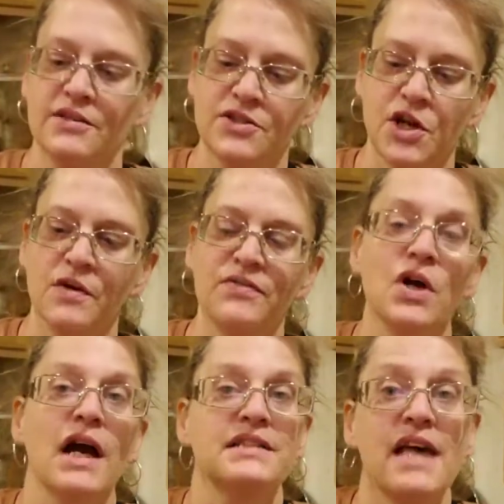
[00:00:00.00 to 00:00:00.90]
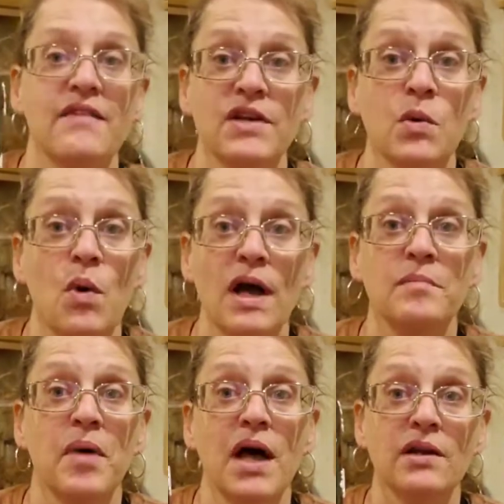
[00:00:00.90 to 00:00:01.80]
So if you guys have any
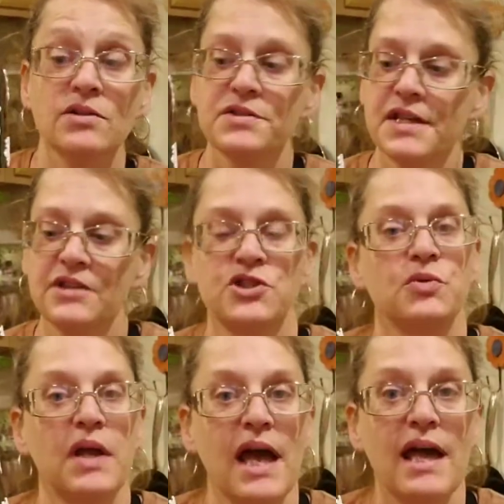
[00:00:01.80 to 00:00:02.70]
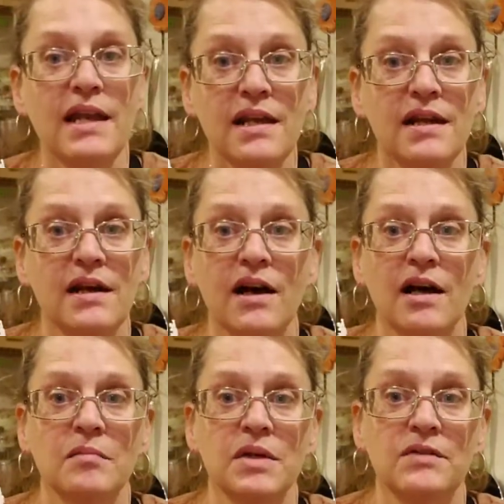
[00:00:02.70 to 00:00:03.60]
wine bottles that you get
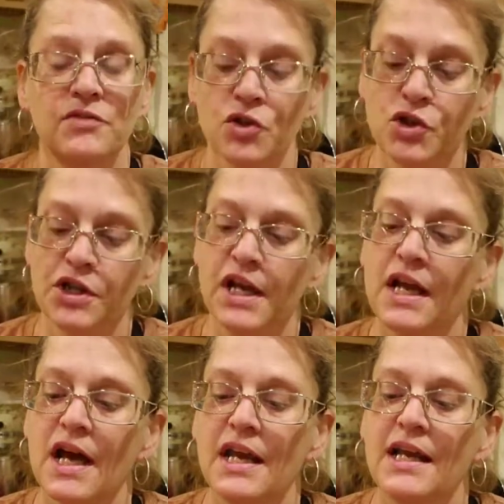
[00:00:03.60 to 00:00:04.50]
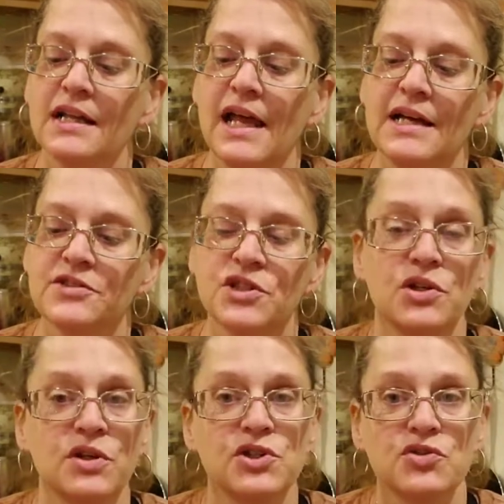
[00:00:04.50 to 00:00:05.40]
um, if you're good at cutting glass and you
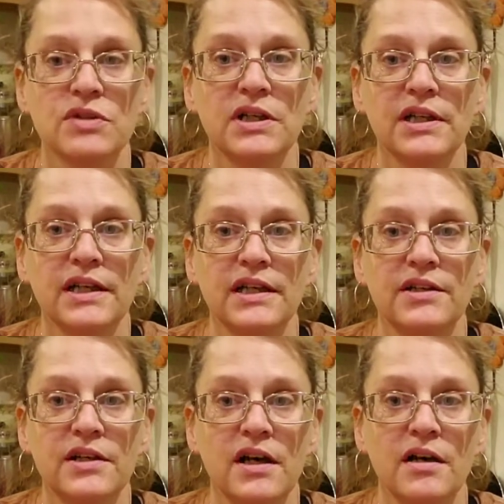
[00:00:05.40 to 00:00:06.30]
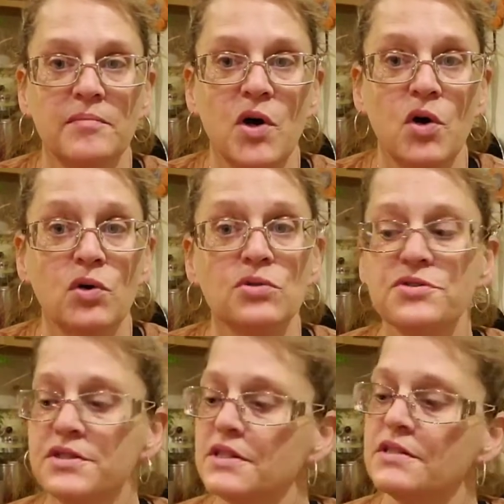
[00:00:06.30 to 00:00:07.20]
can drill in um,
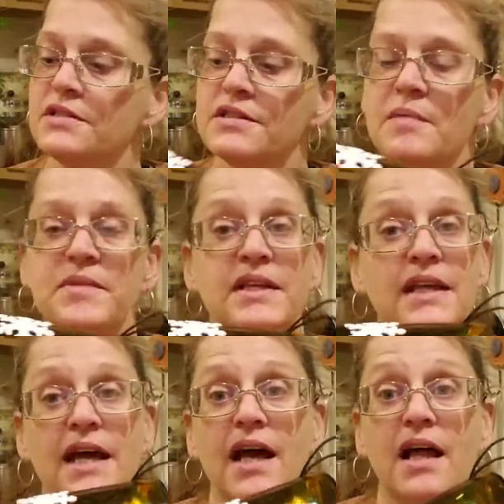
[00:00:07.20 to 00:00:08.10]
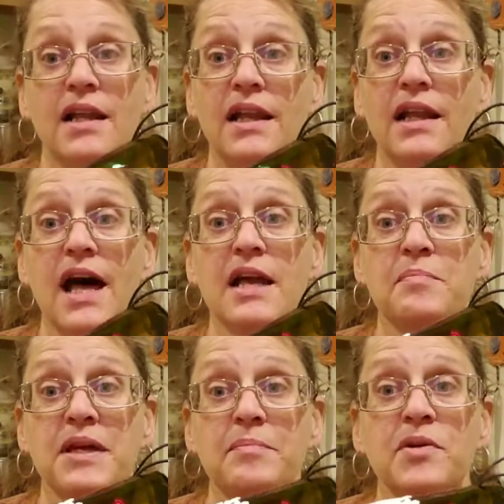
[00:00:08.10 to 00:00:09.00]
holes, this is something that a lot of
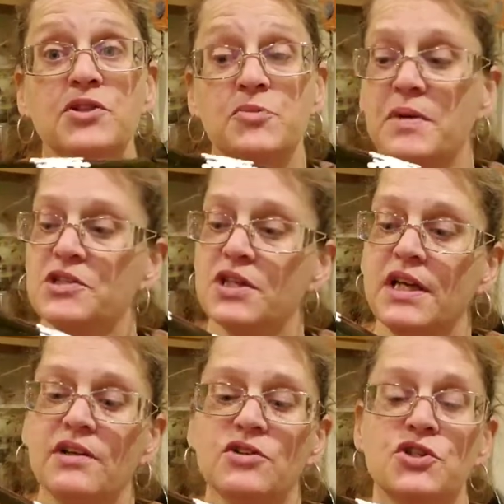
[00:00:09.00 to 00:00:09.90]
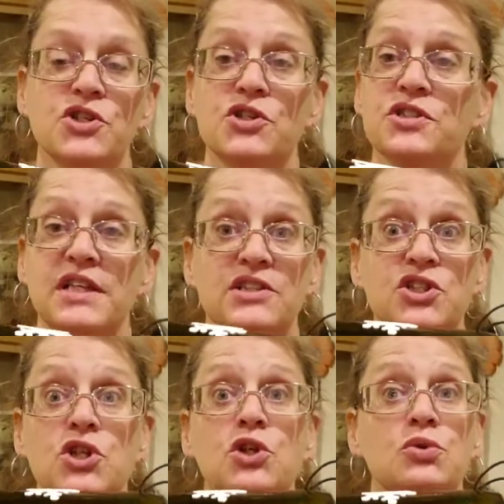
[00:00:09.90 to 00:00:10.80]
people, especially here in Jersey, it's
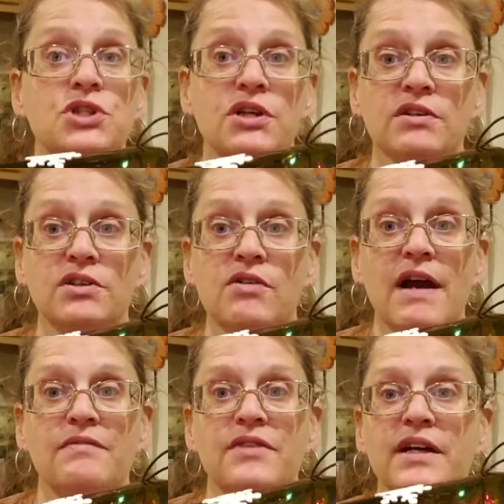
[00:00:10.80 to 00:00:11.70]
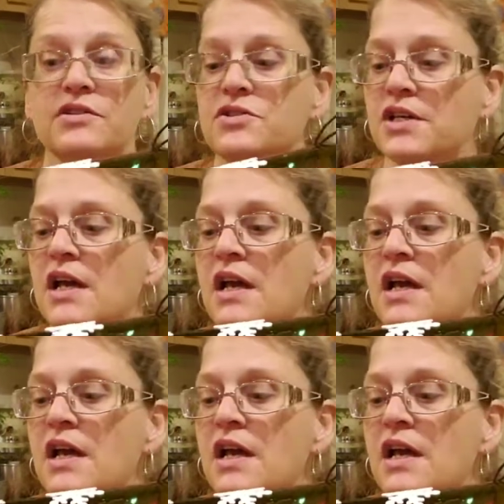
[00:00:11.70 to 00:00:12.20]
huge here at the craft fairs.